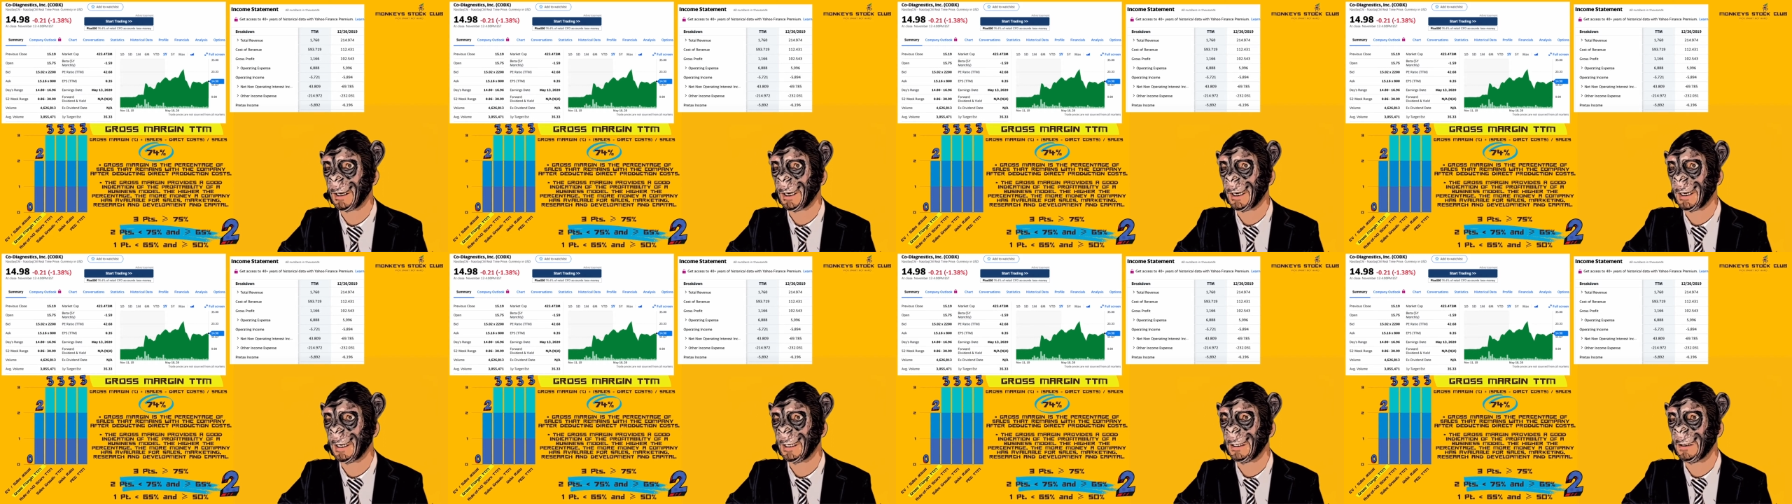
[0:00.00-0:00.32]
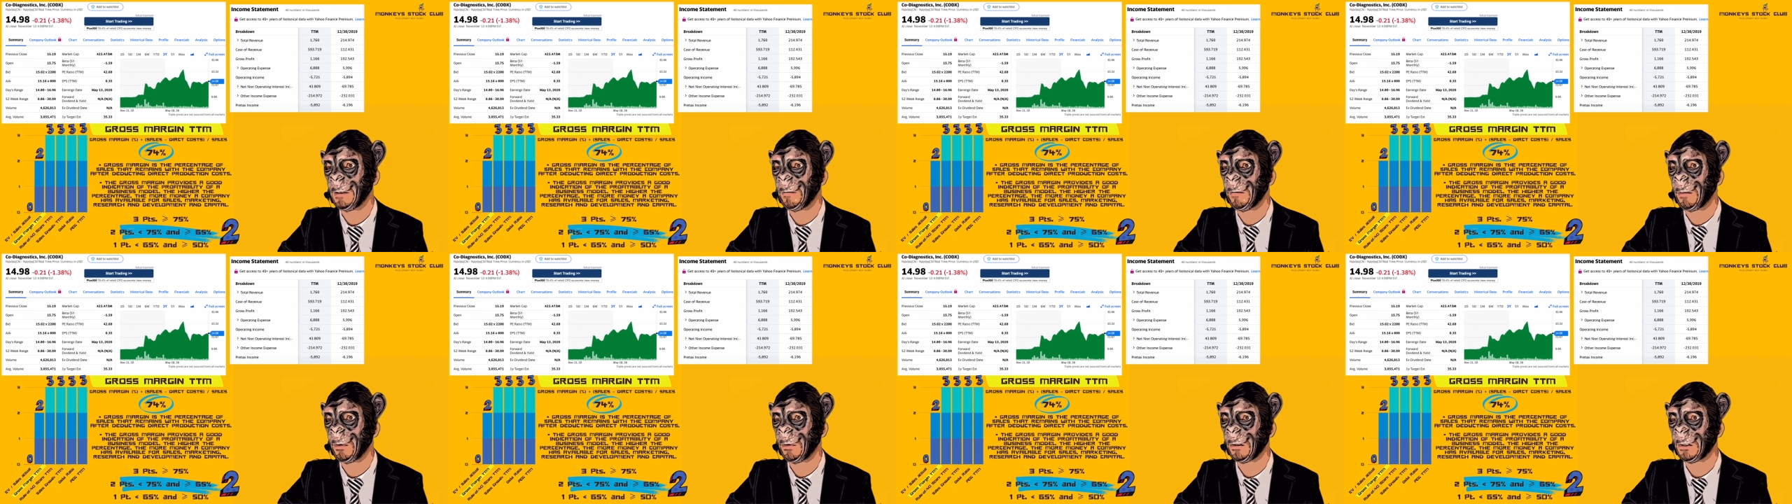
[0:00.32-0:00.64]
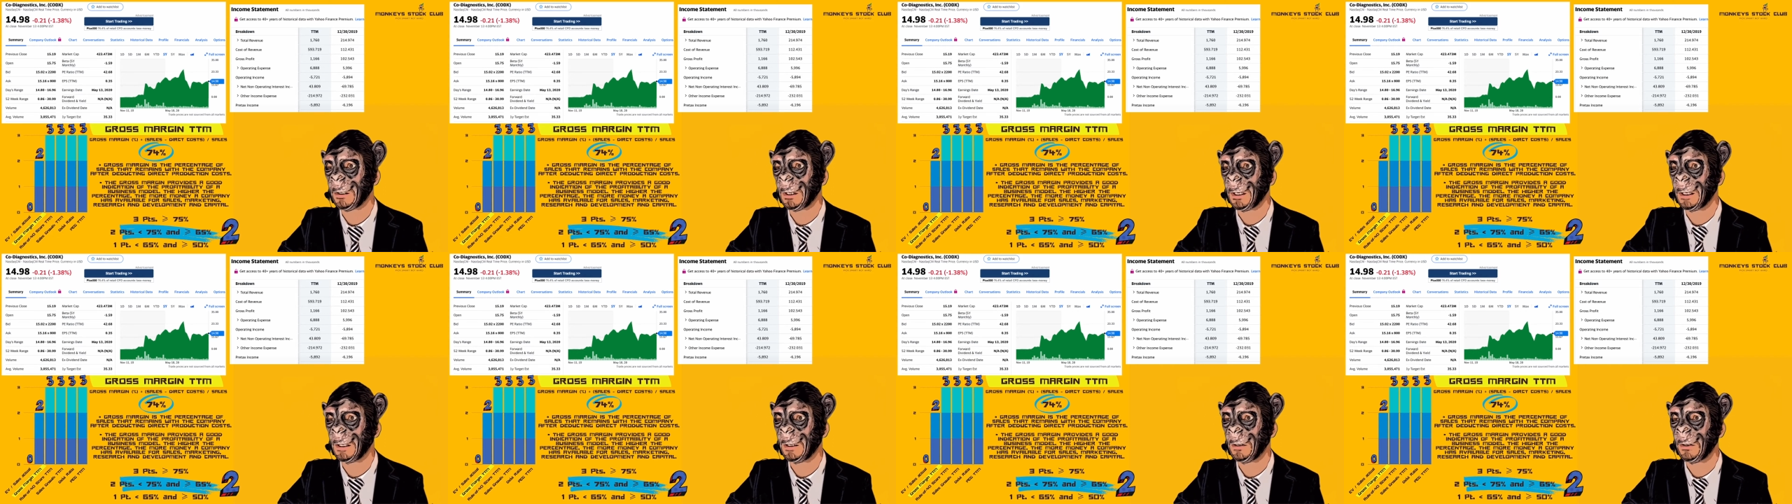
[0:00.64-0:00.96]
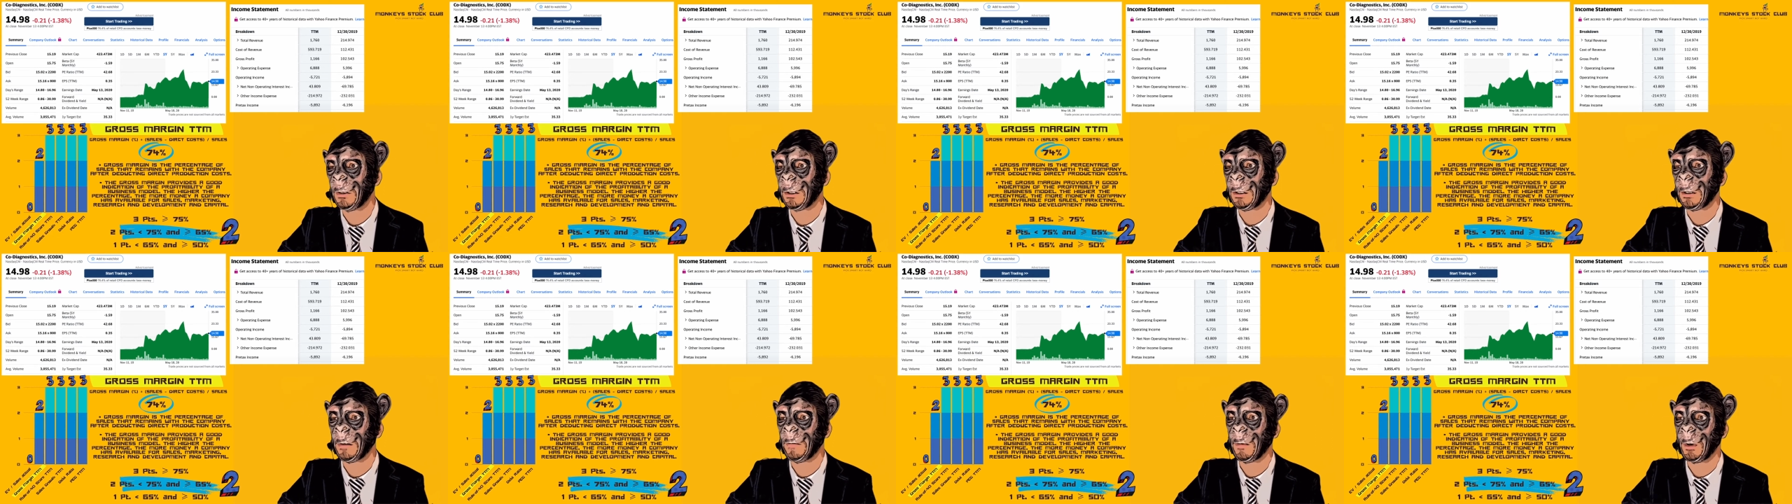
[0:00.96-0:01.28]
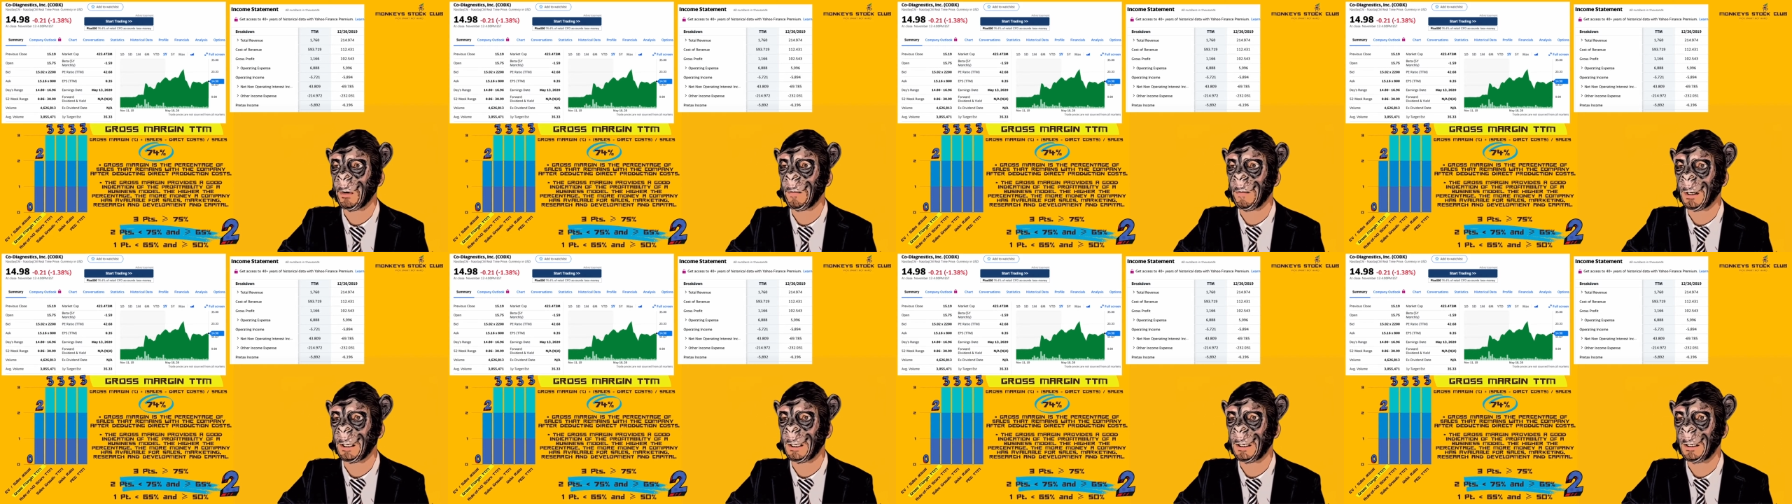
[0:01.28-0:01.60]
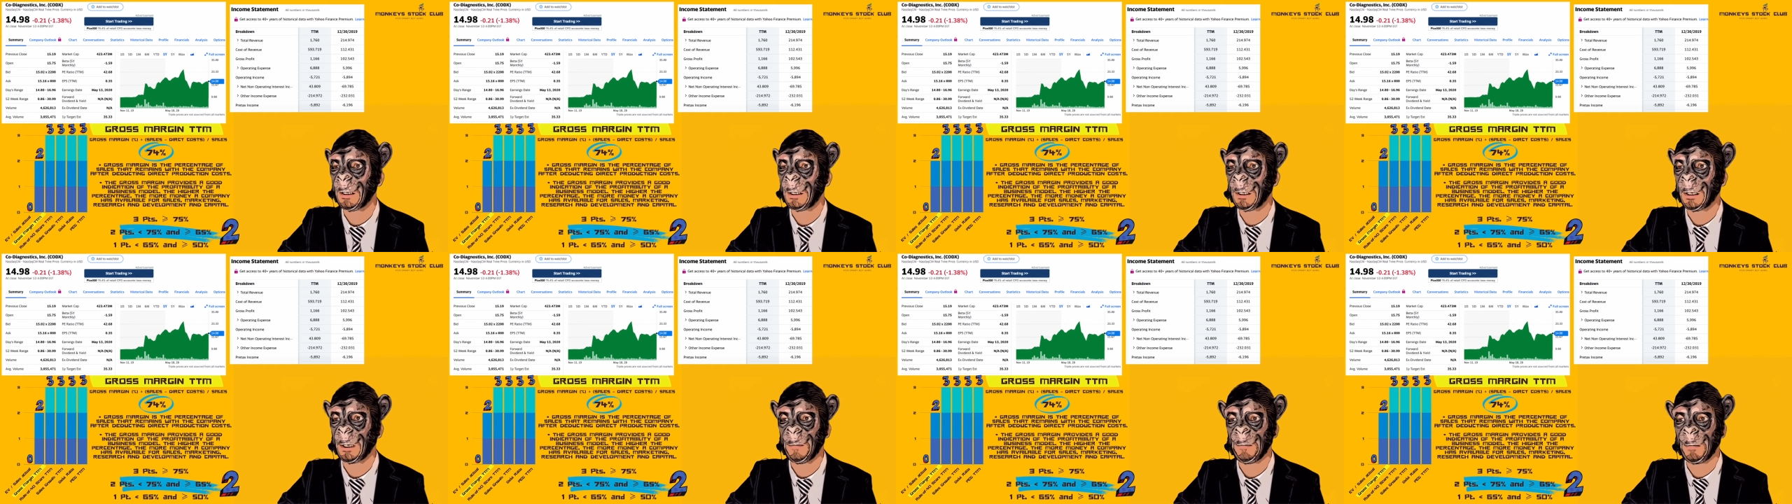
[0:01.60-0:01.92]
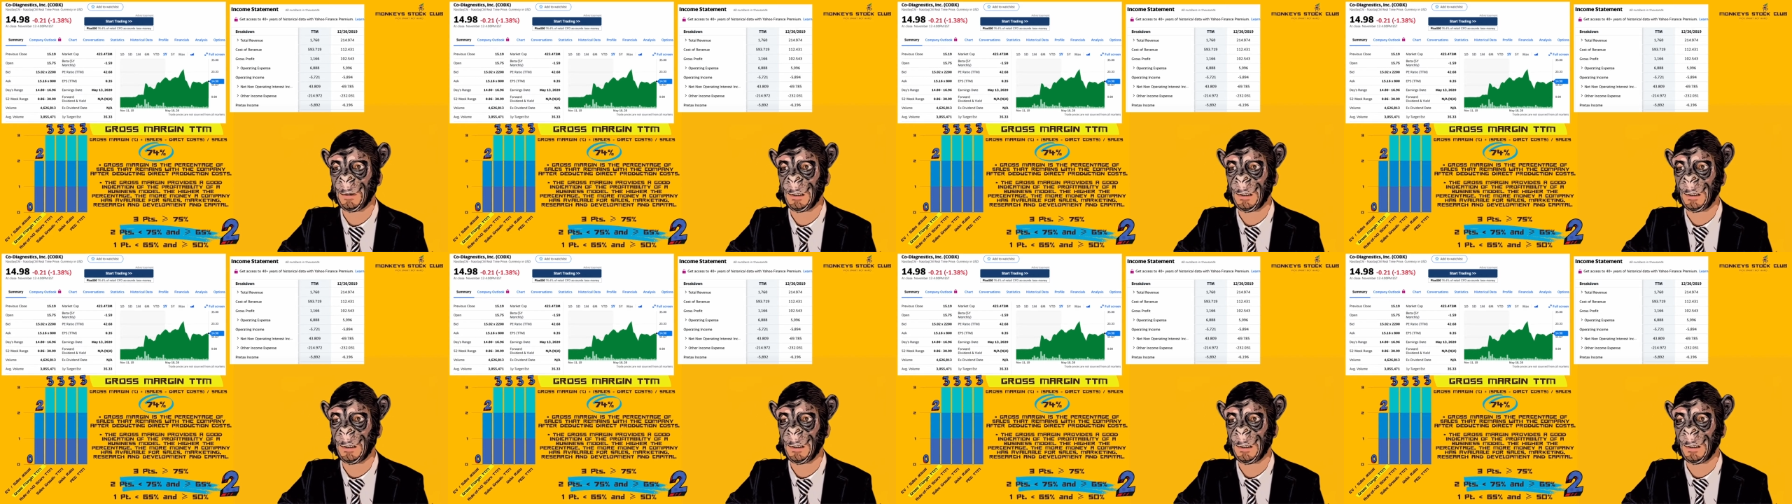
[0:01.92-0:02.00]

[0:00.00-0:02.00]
the percentage, the more money a company